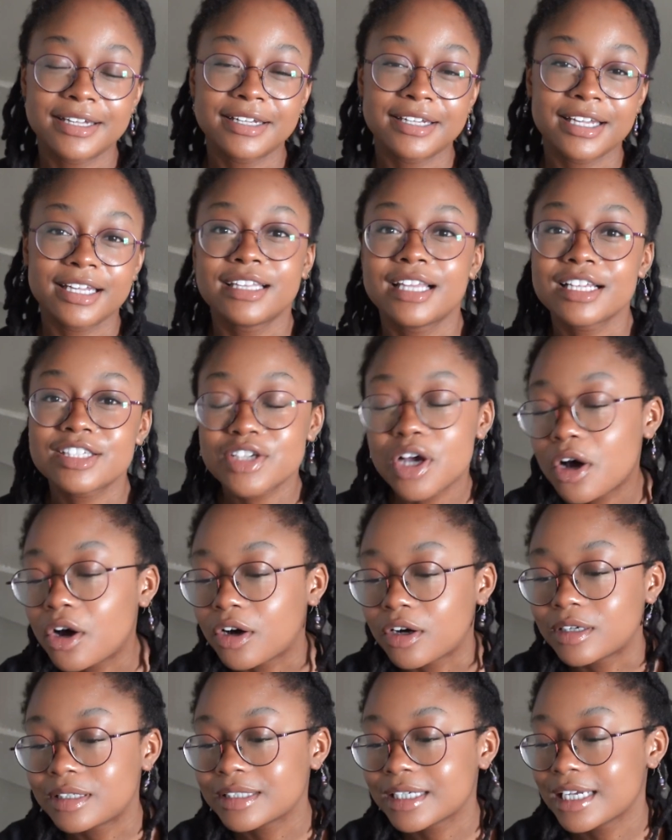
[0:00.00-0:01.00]
And that's
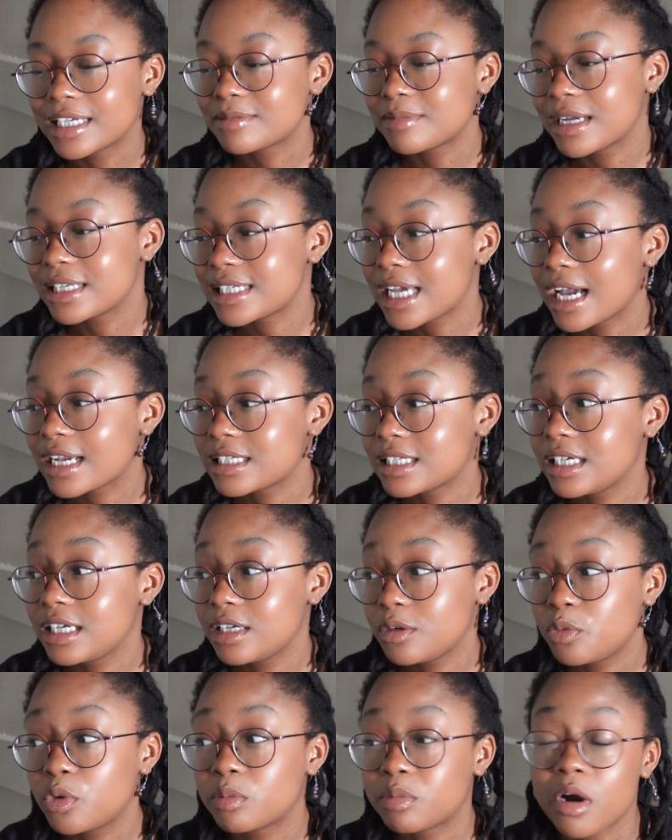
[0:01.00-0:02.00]
all, because my
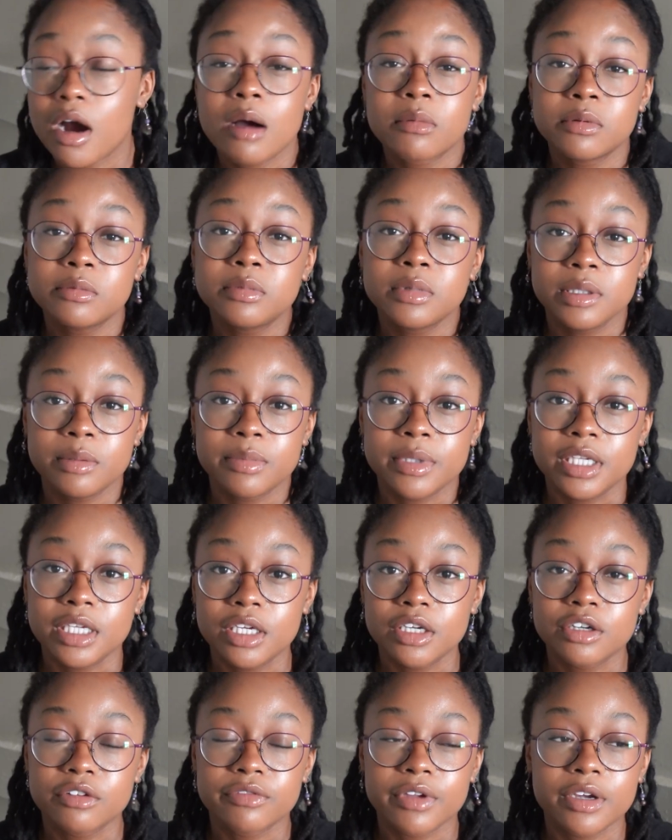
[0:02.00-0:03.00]
taxi will probably be
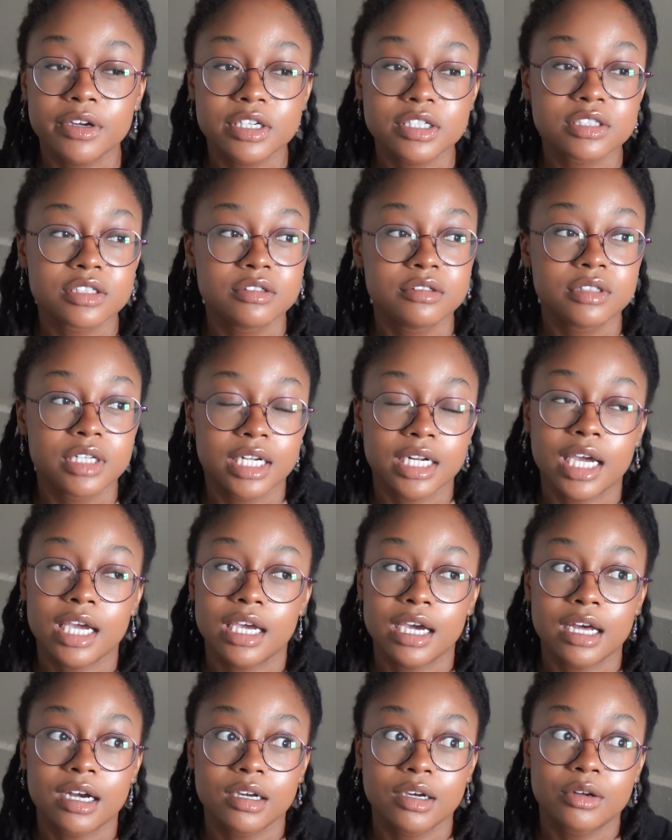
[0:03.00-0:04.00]
here very soon, and I
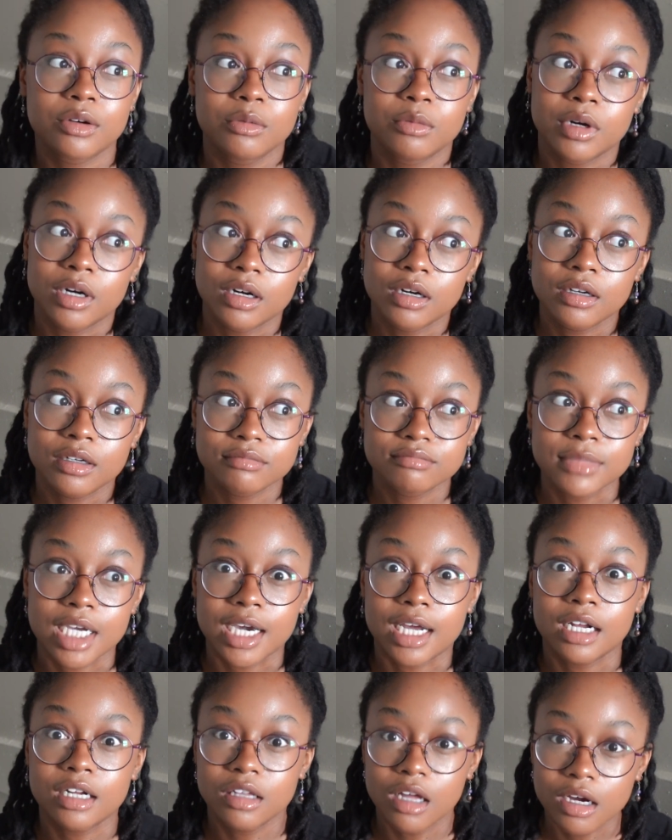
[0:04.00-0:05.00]
gotta go to work. I
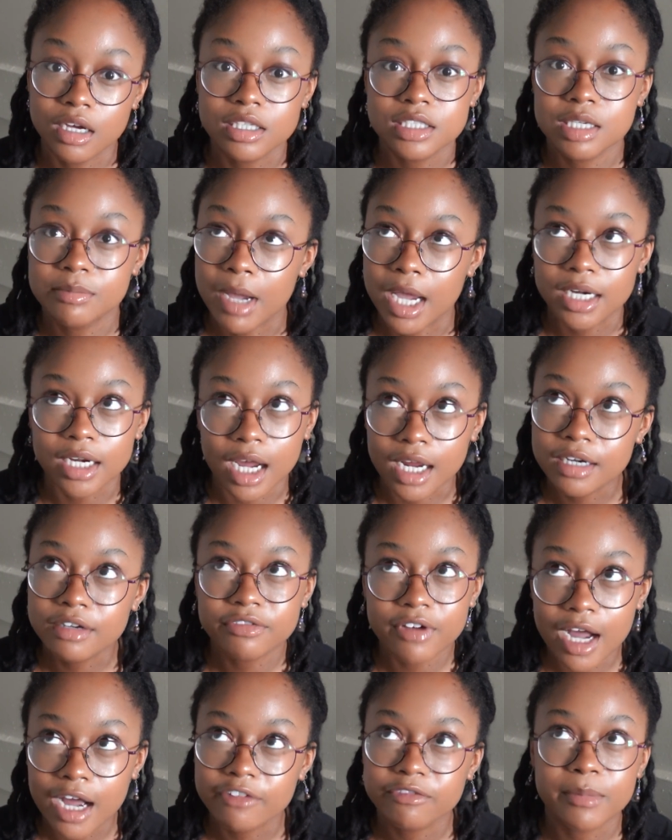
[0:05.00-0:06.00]
gotta clock into my
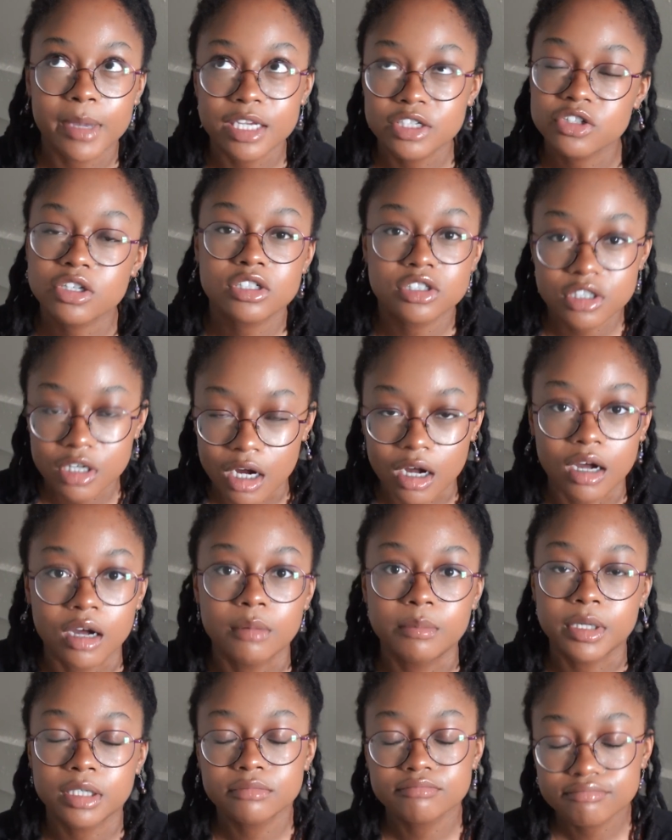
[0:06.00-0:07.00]
9-to-5 matrix
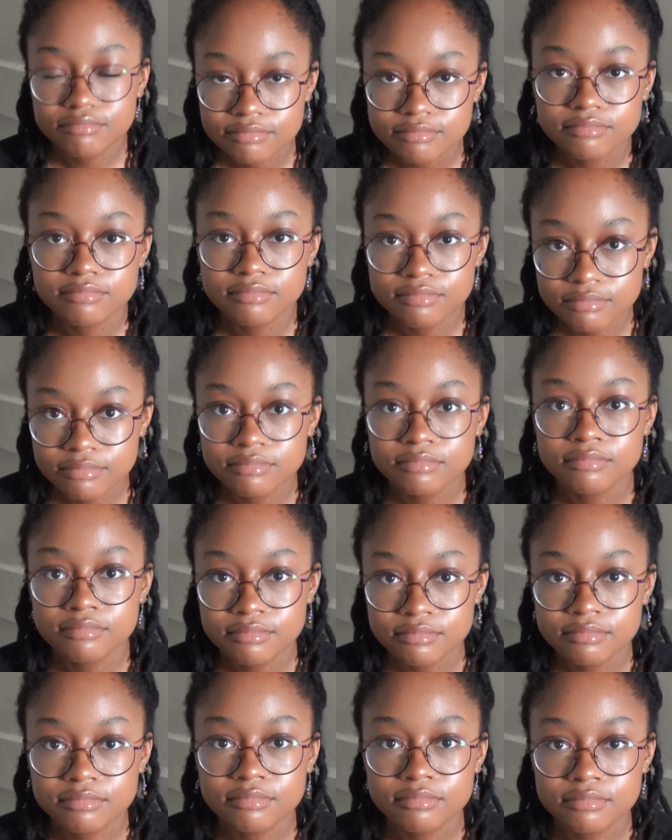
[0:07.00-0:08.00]
job
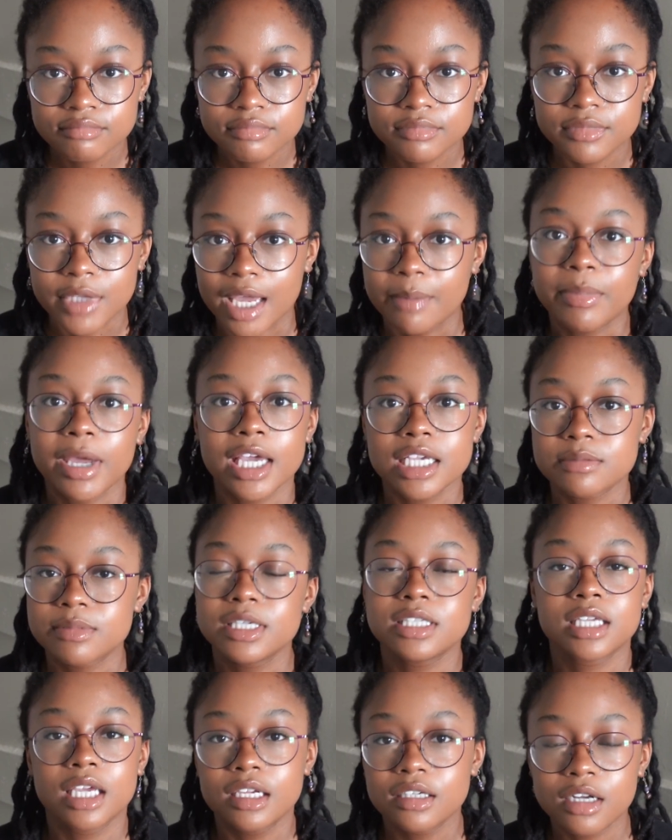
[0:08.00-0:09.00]
that pays
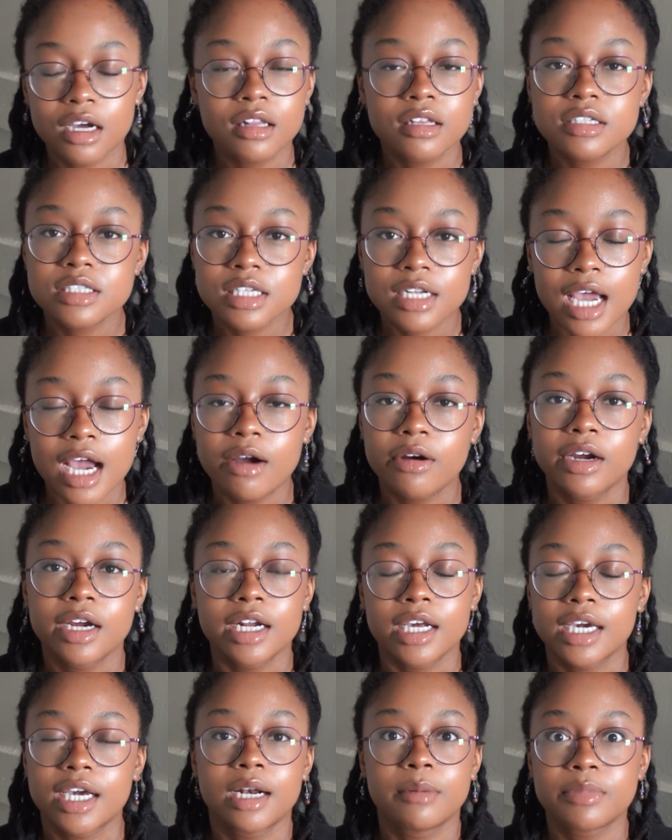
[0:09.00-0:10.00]
me $10 an hour, and
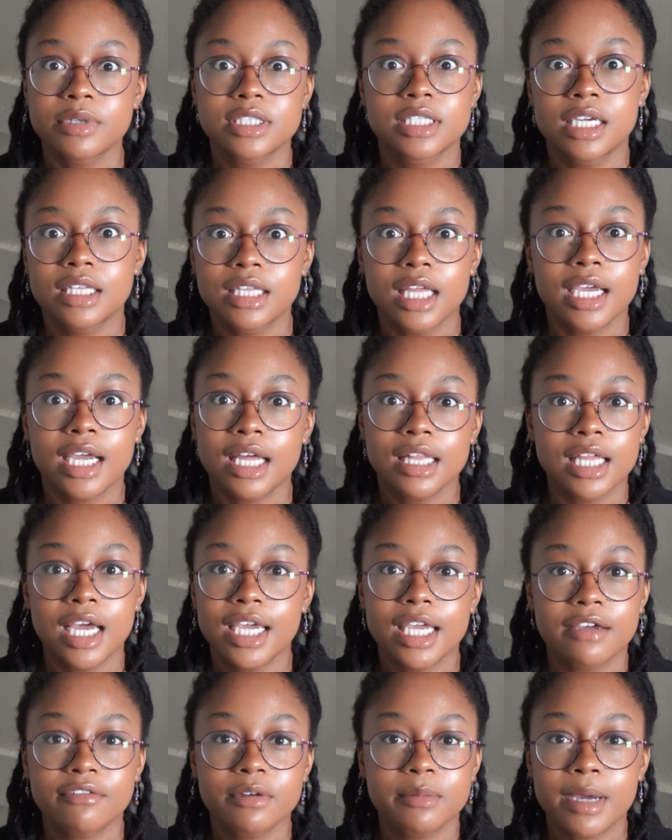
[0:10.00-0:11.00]
I gotta pretend like I
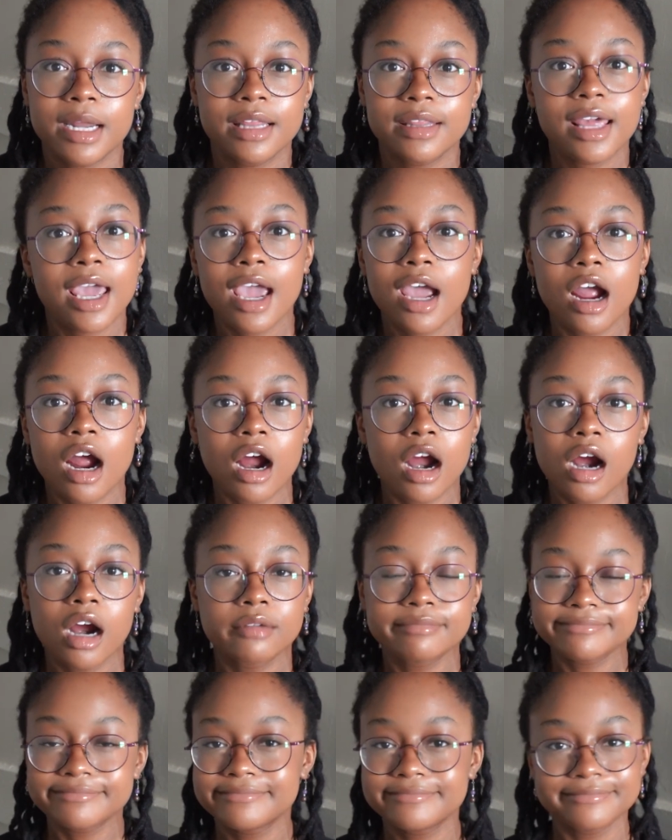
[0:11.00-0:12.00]
like everybody
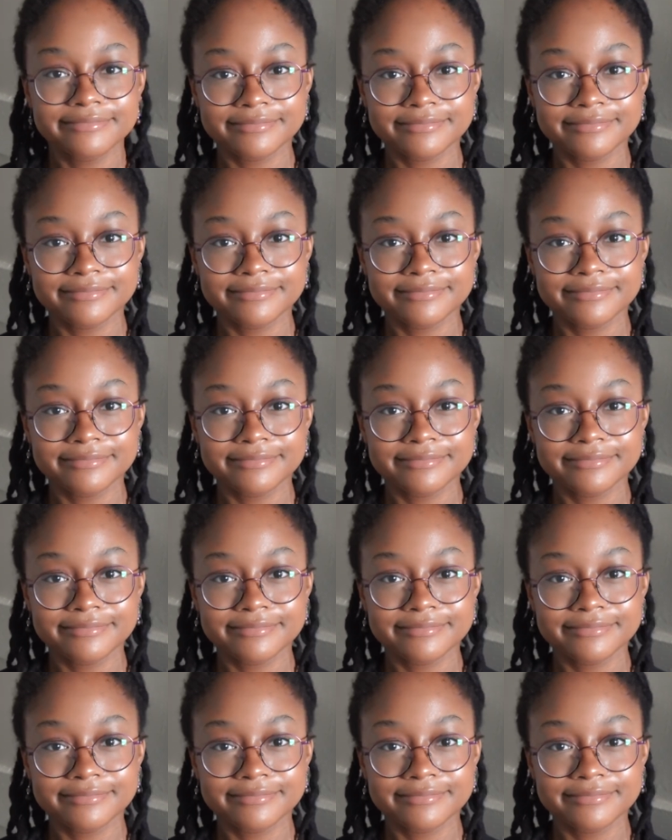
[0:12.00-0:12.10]
there